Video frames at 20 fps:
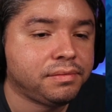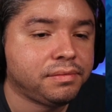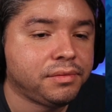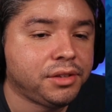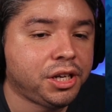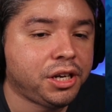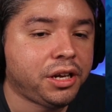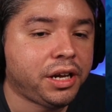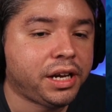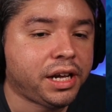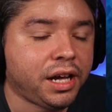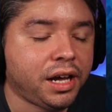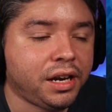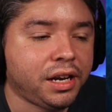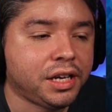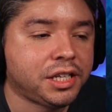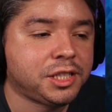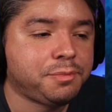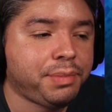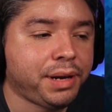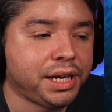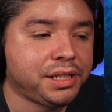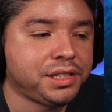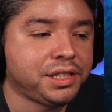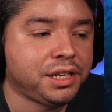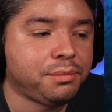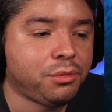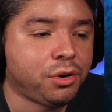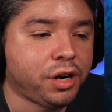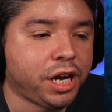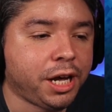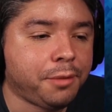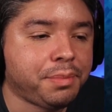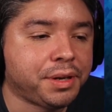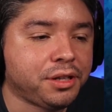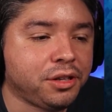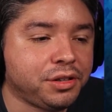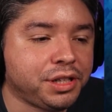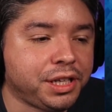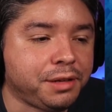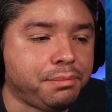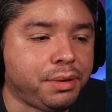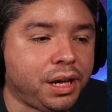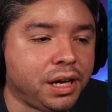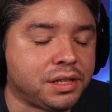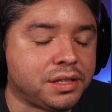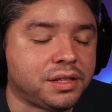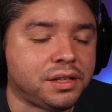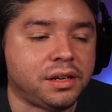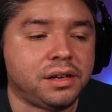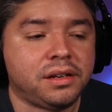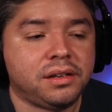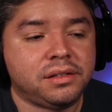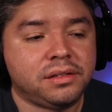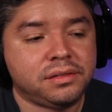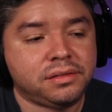You know, I kind of expected a more epic-looking box art.